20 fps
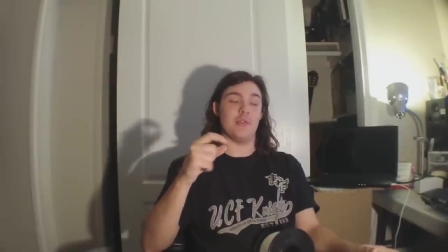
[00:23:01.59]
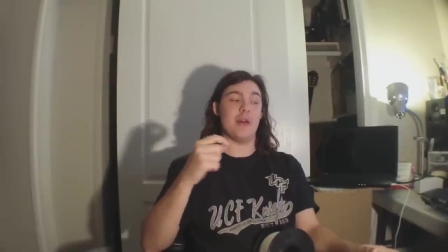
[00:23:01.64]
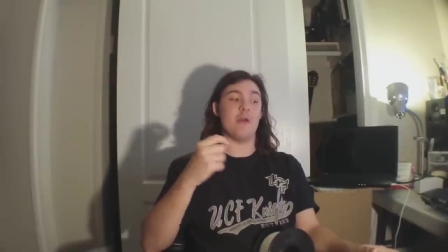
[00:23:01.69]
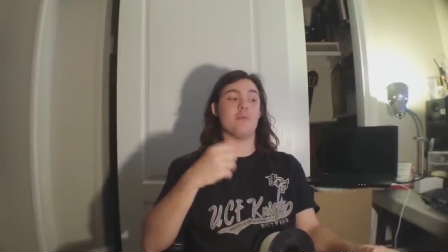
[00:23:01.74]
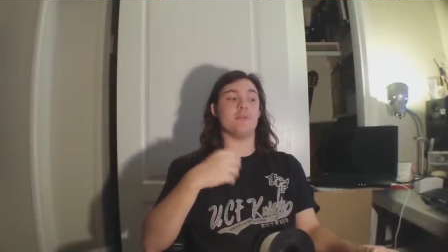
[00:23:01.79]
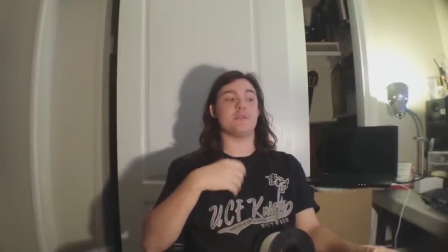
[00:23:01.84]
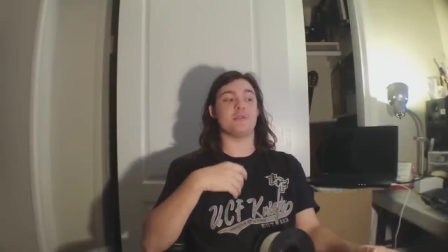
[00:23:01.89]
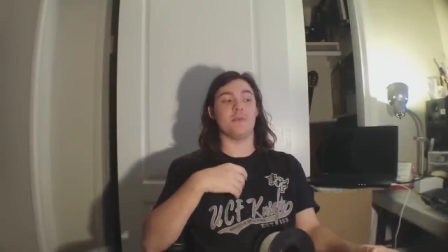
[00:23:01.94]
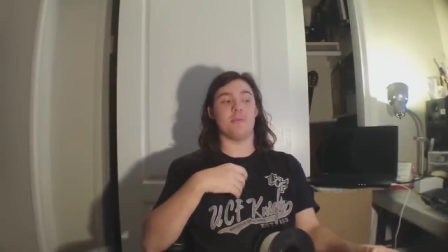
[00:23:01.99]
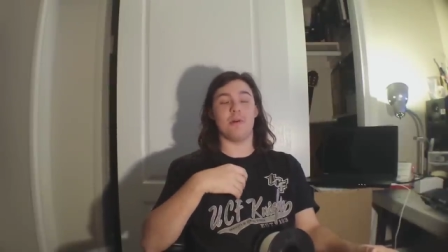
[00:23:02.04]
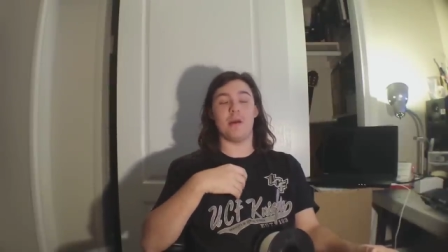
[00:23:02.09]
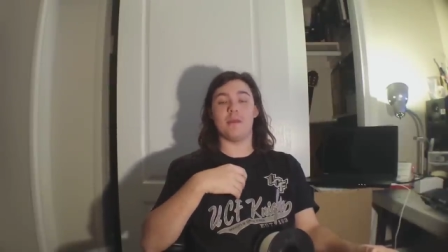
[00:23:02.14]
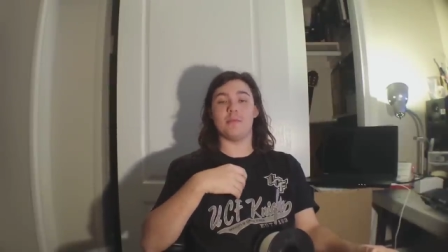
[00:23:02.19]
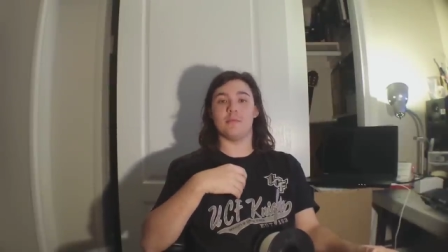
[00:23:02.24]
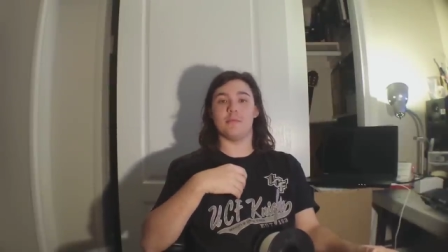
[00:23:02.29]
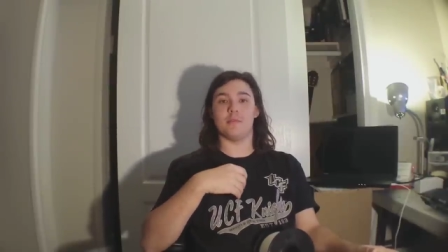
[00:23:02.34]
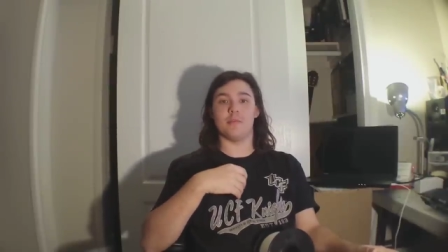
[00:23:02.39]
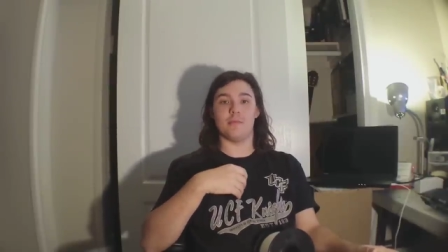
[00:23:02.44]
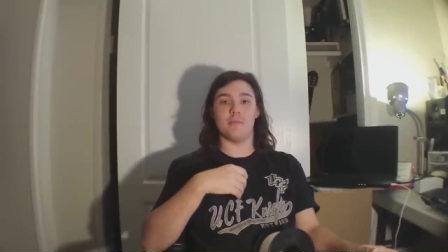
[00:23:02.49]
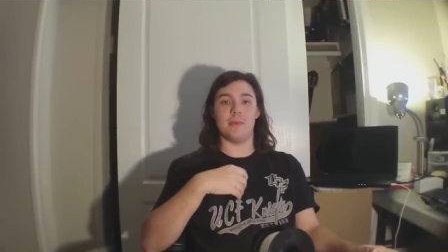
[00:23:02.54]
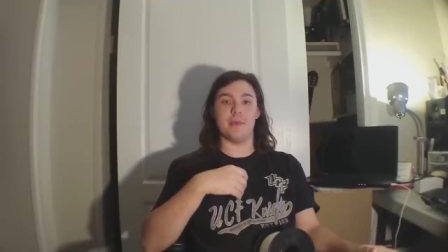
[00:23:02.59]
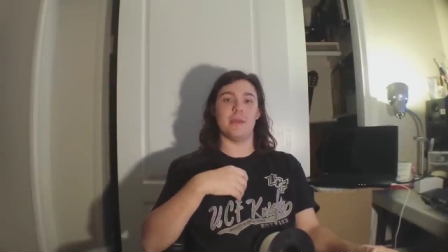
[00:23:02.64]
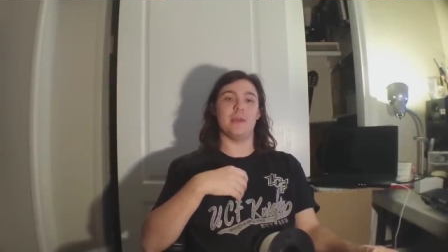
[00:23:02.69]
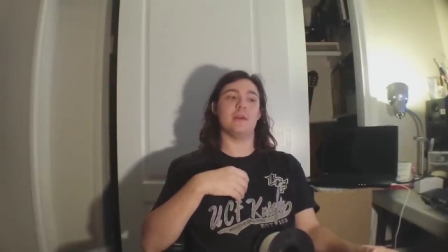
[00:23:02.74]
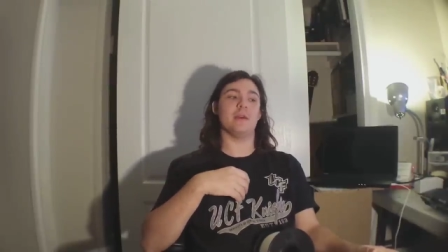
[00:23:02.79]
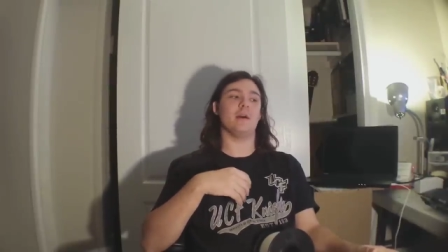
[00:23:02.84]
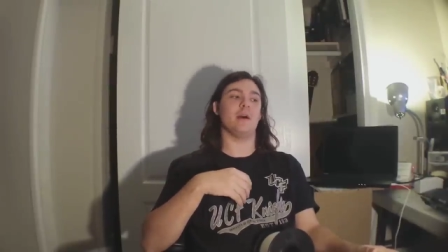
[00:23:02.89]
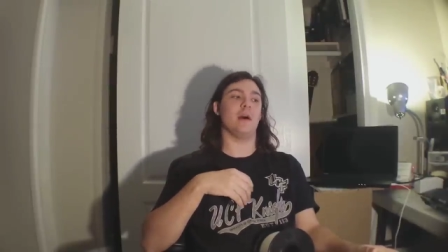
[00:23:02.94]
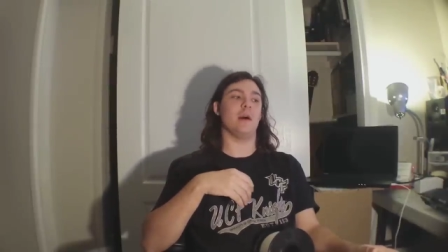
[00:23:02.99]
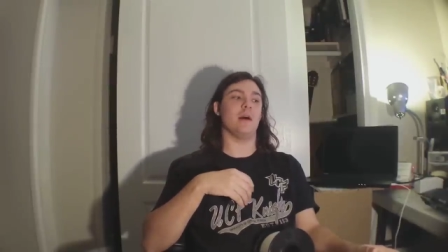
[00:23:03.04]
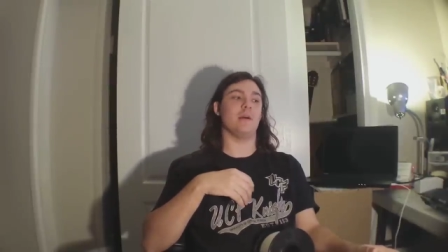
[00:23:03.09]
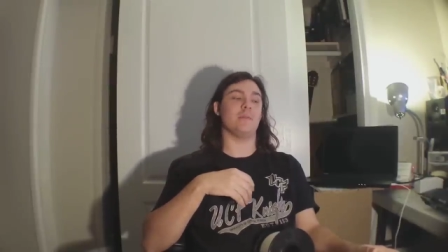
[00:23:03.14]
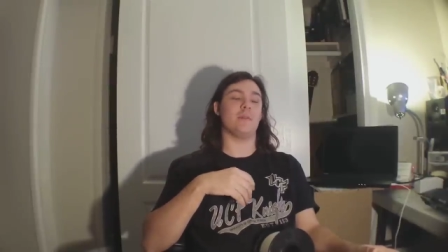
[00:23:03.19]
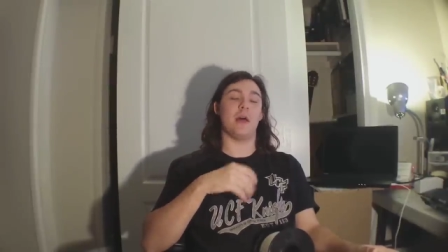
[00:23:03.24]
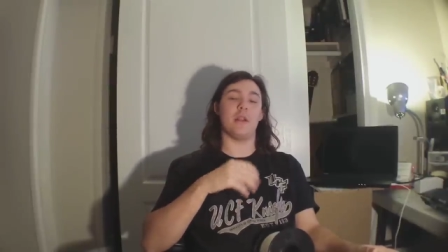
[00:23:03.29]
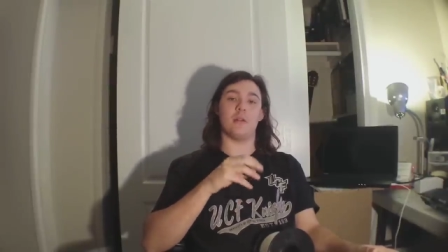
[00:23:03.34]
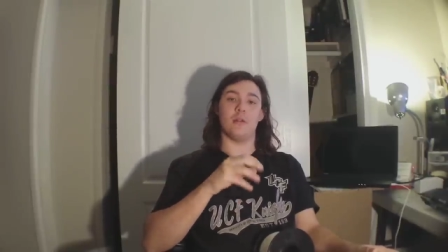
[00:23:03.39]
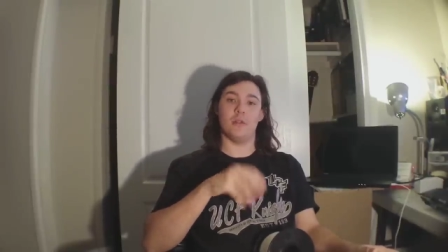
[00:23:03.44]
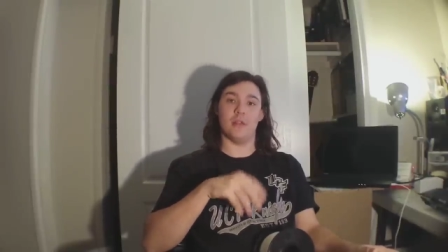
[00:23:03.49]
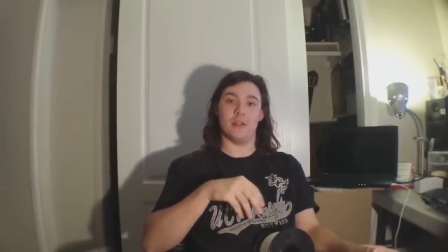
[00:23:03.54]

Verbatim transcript: that was the problem for me, um, not